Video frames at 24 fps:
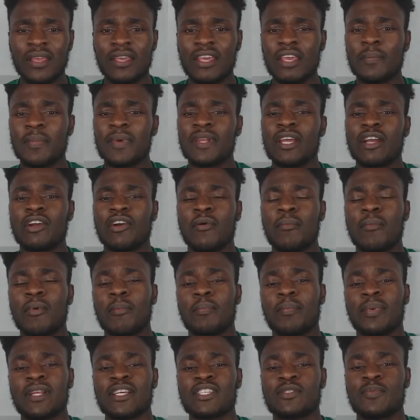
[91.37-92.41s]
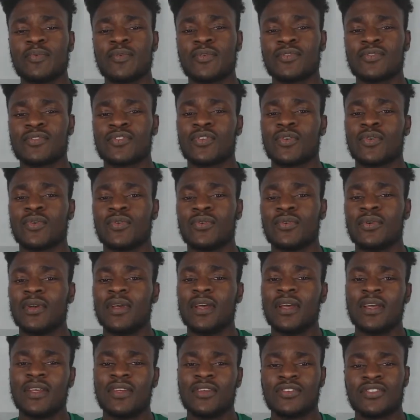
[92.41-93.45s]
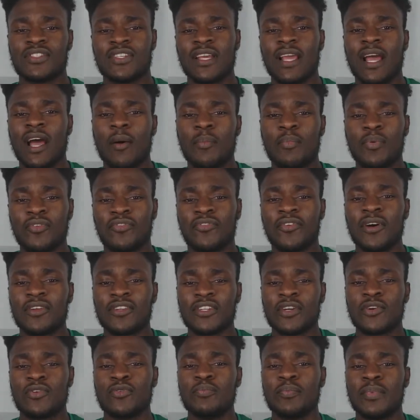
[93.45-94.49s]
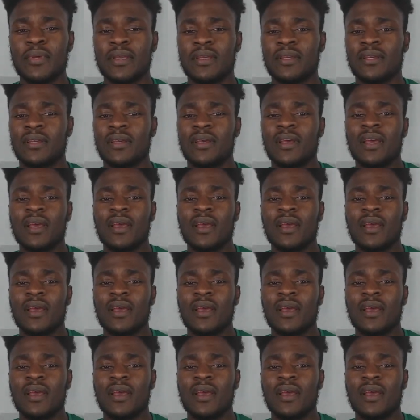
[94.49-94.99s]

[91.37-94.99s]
keeping a commonplace book. So you see how profound it could be.